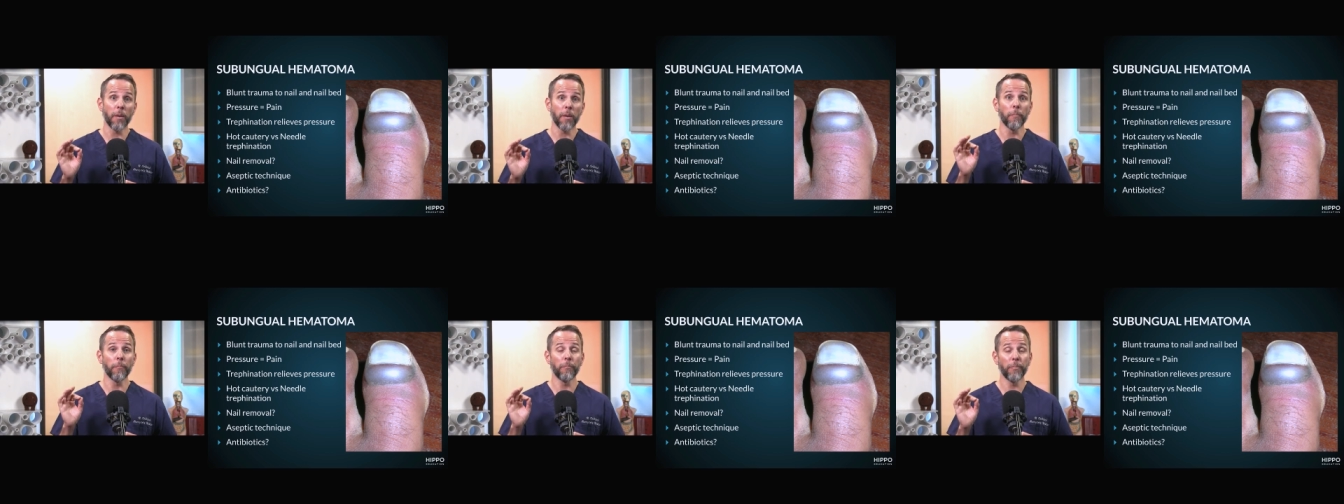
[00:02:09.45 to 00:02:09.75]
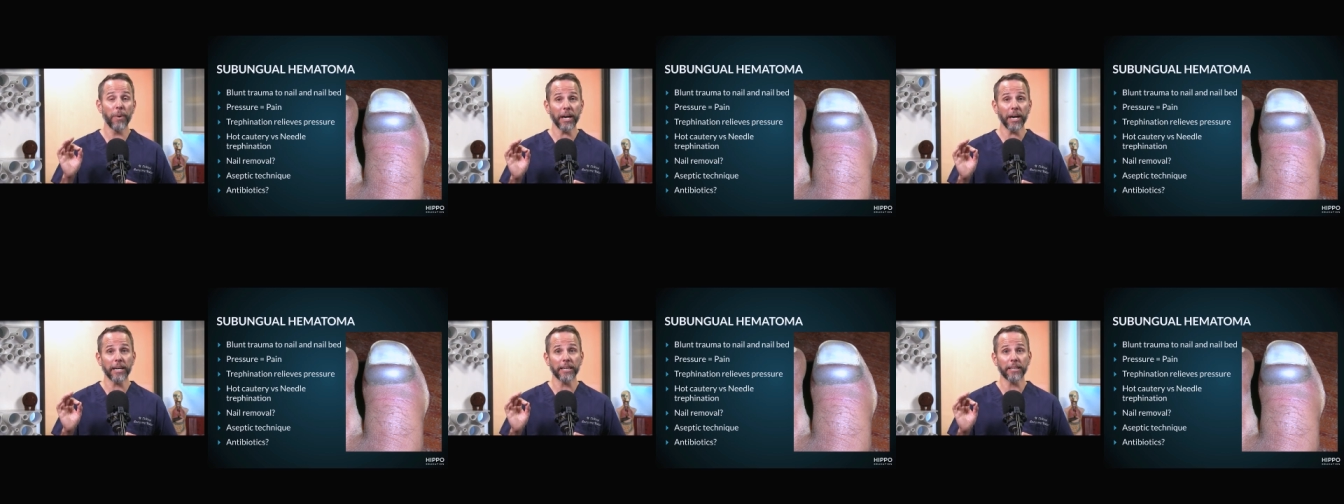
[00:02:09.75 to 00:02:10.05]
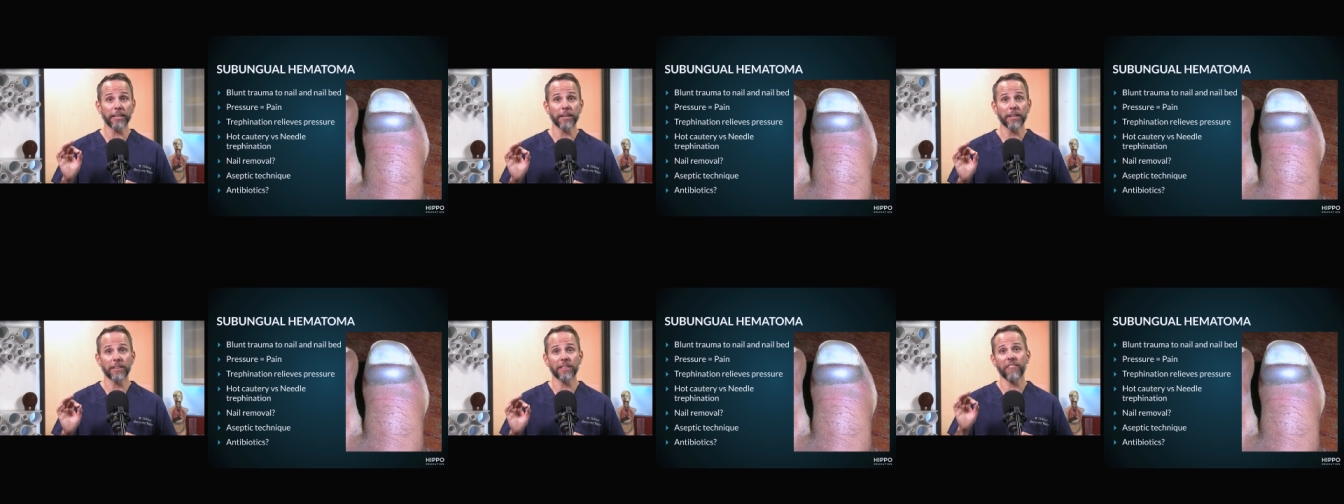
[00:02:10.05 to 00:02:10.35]

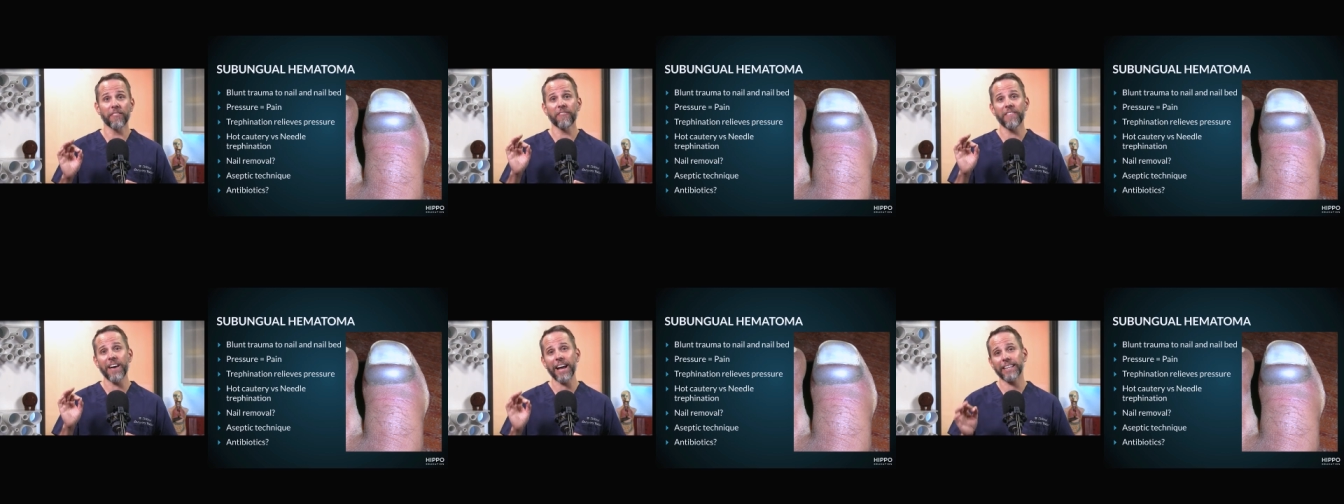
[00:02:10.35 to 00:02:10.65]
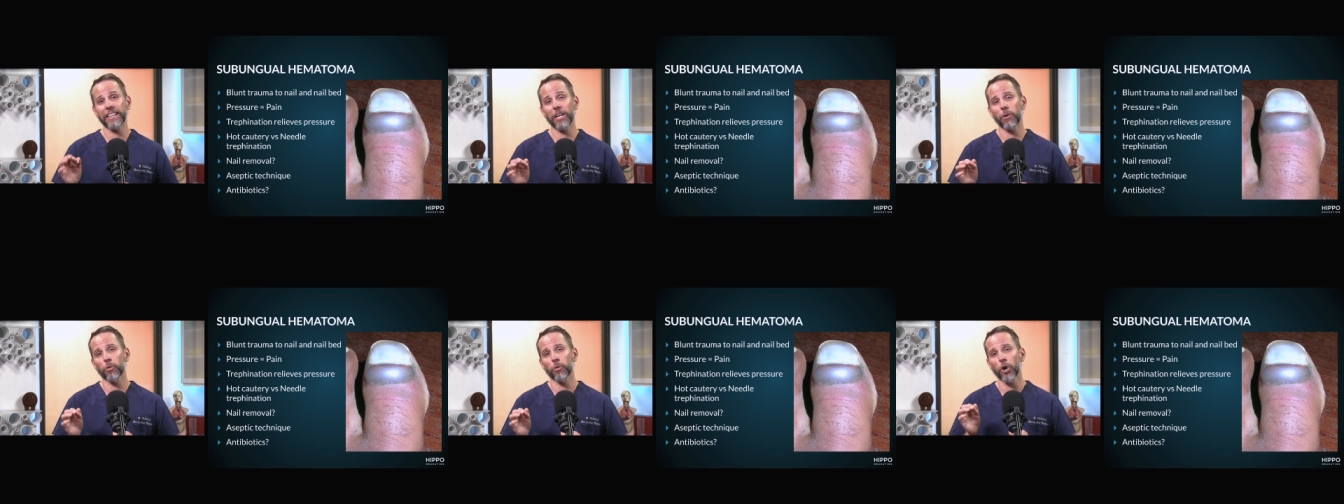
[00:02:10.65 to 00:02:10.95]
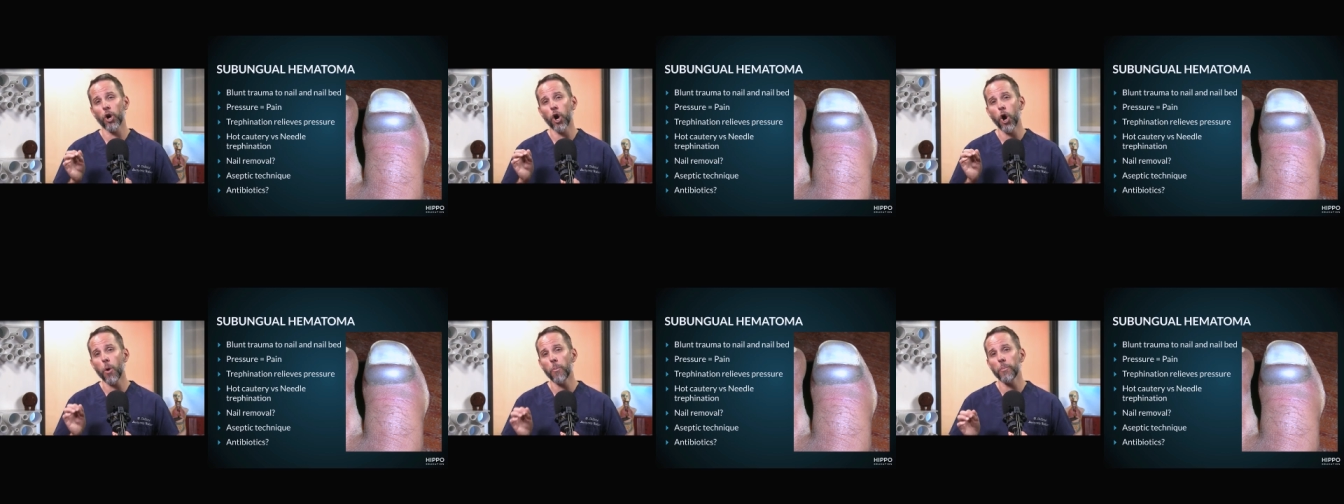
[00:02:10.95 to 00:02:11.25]
but the fact that
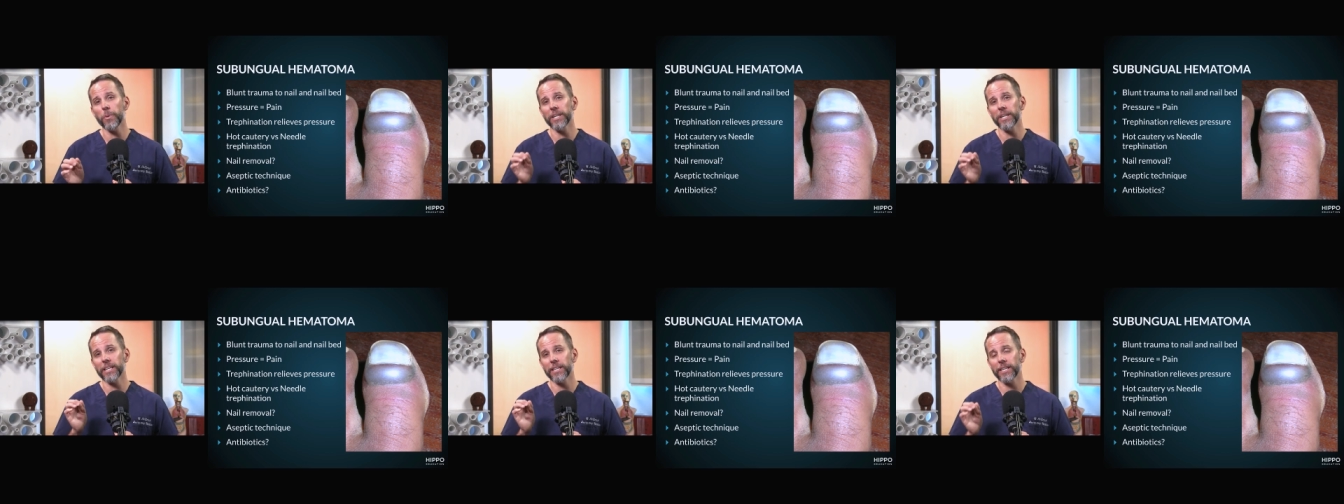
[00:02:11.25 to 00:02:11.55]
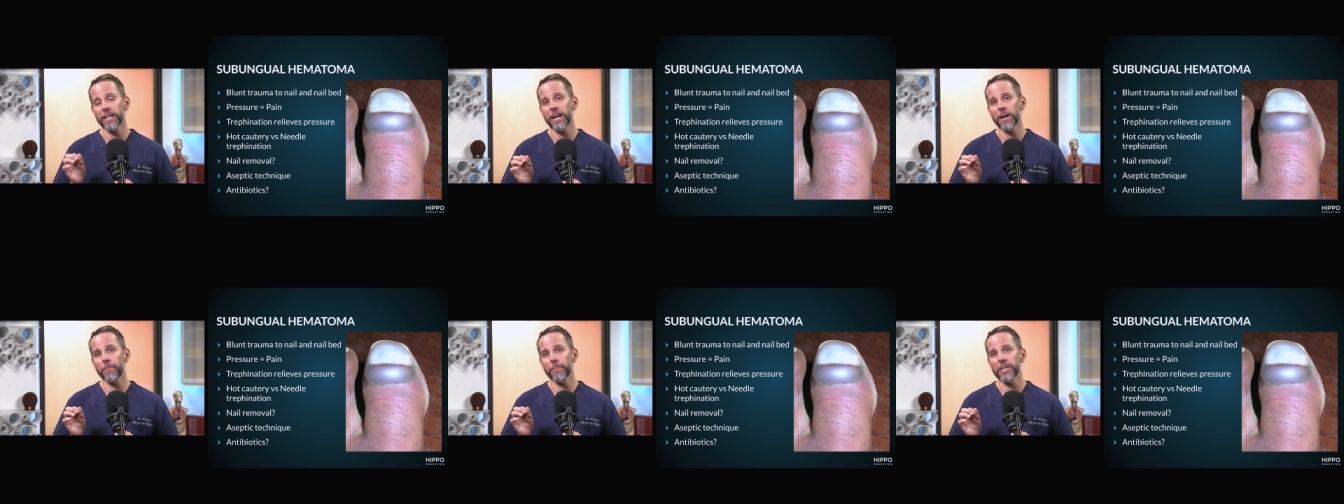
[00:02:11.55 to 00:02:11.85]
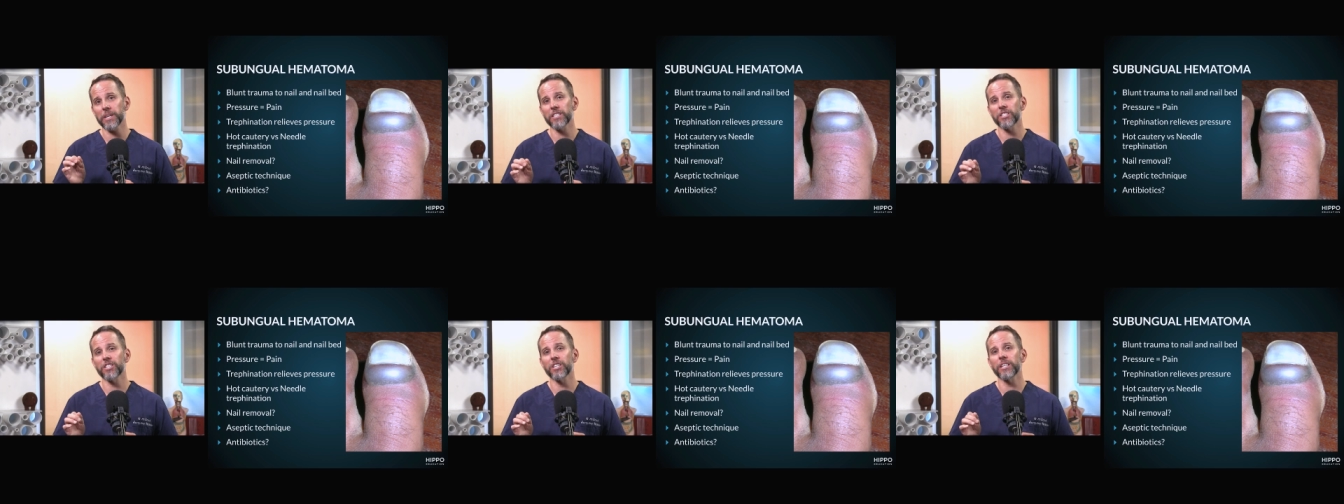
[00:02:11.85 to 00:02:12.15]
we're opening it up
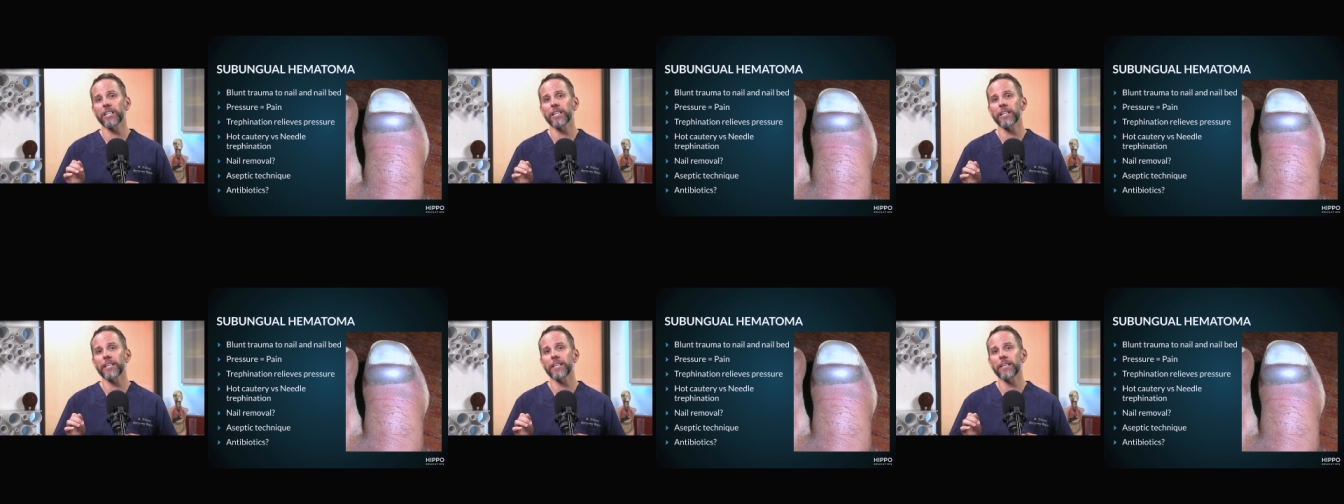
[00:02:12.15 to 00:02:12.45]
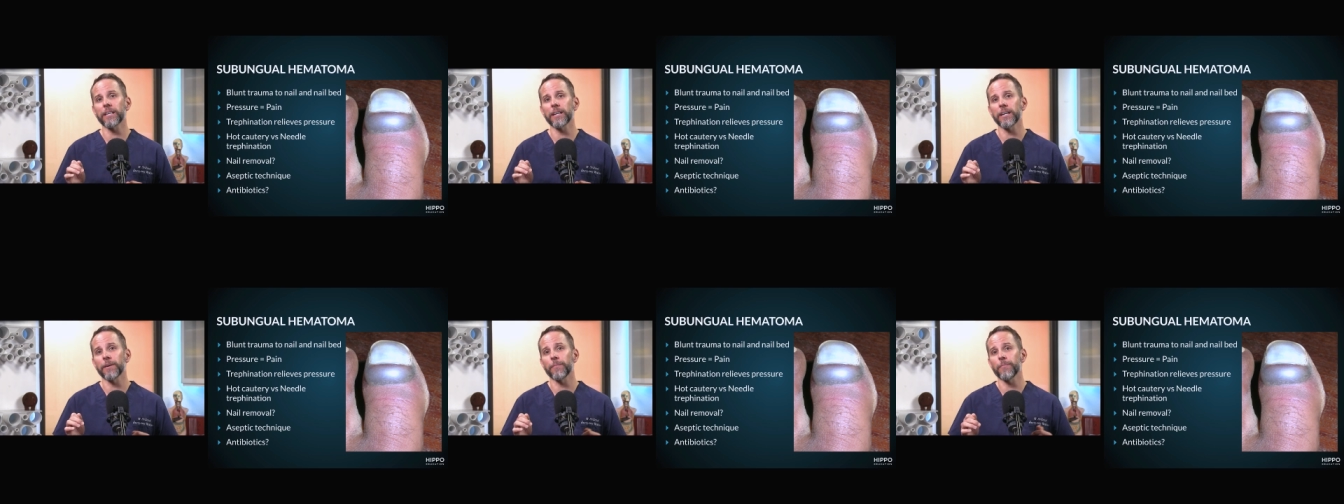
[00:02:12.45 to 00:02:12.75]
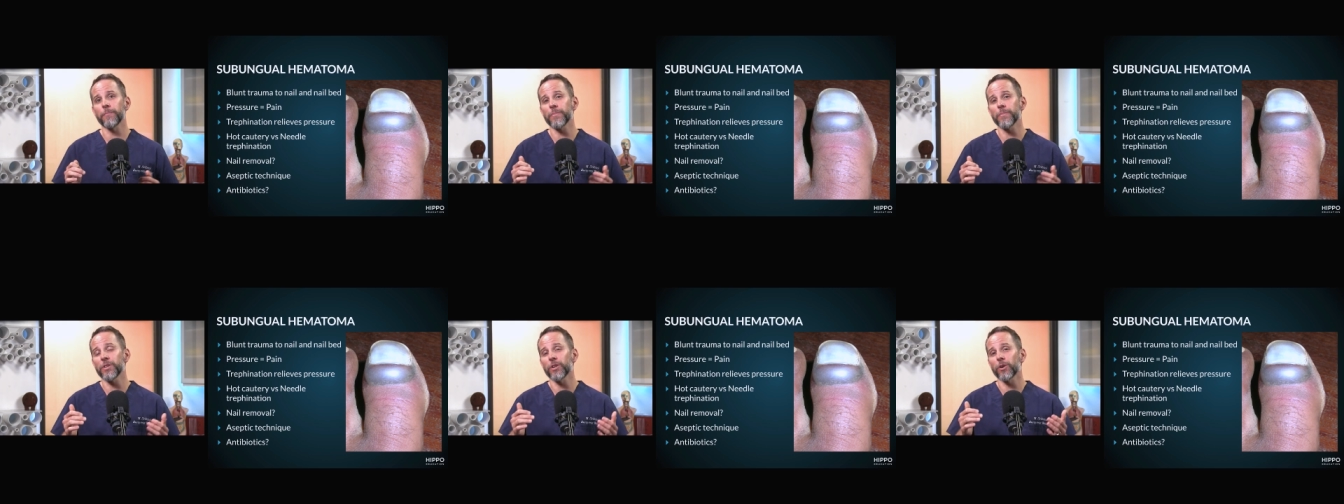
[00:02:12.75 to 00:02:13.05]
is going to,
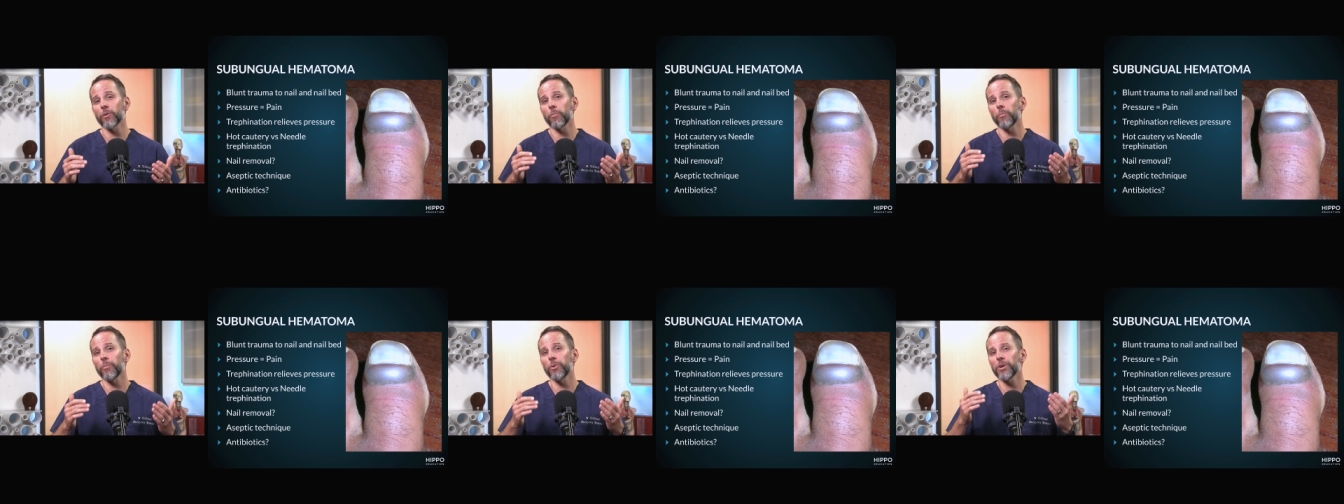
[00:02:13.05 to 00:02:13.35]
um, you know,